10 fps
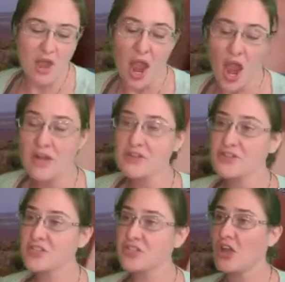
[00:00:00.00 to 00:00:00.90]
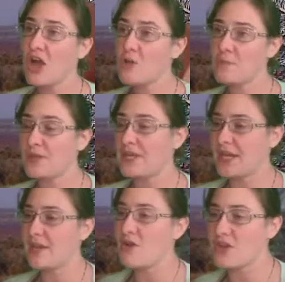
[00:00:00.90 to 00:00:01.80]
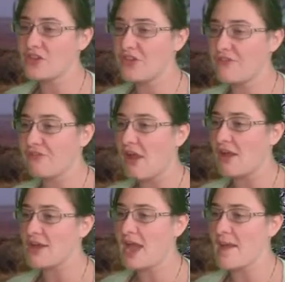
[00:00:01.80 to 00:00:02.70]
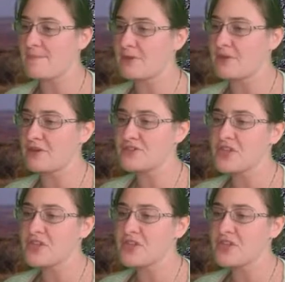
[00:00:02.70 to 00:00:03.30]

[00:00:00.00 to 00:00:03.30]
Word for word: our Cercopidae, or the frog hoppers,